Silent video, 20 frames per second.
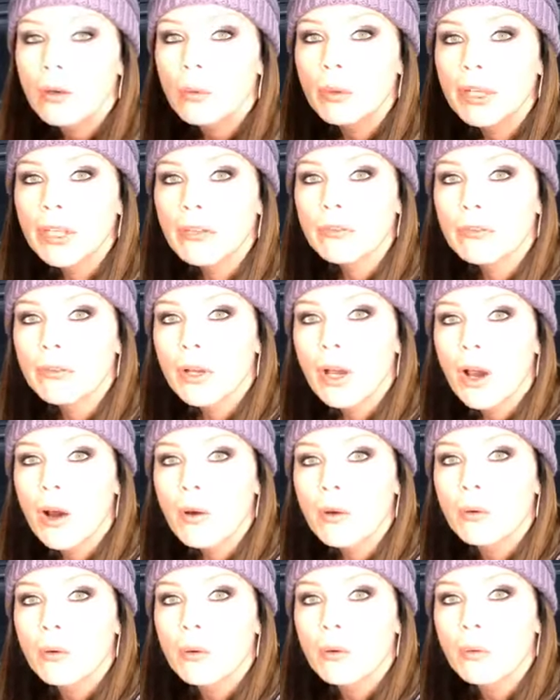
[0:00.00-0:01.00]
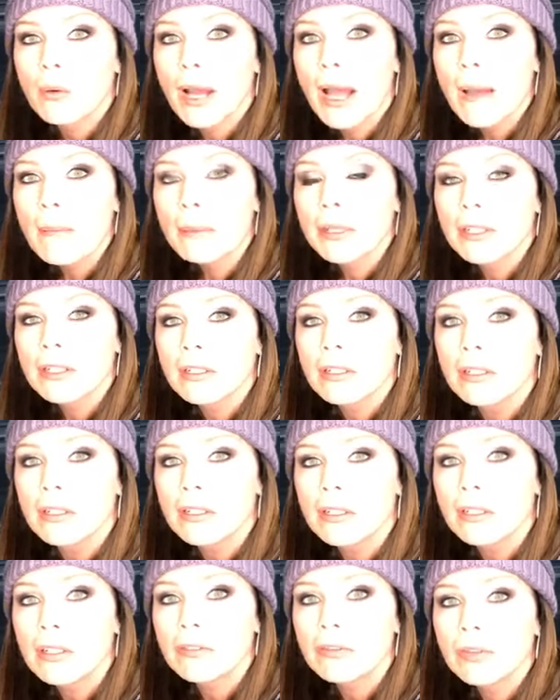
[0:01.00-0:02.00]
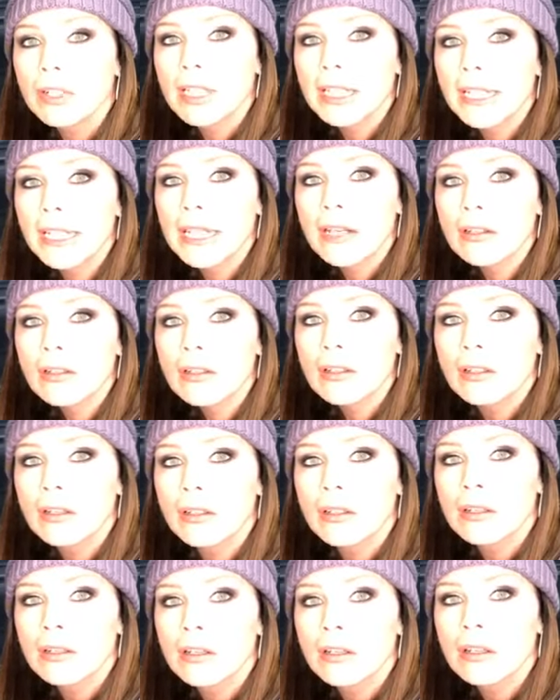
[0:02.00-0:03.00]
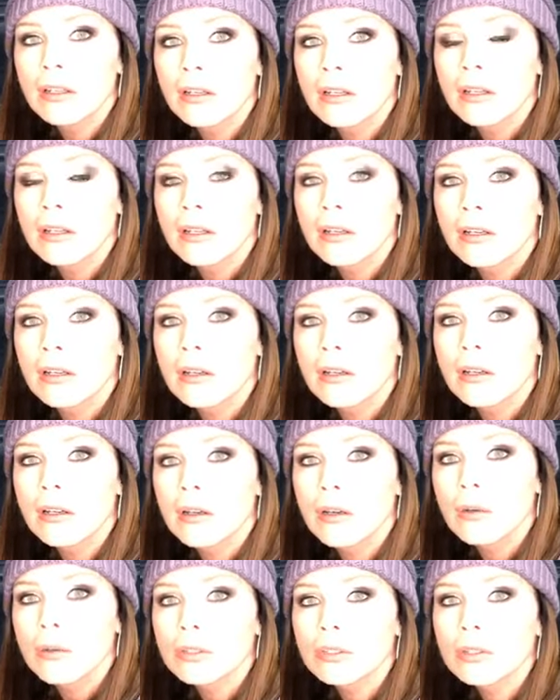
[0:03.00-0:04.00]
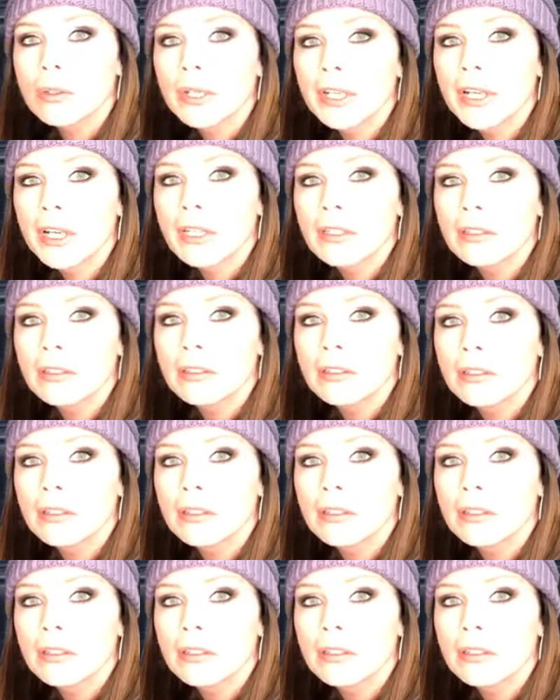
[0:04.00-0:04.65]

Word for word: What are you oh, what happened? You're freaking out? What's going on?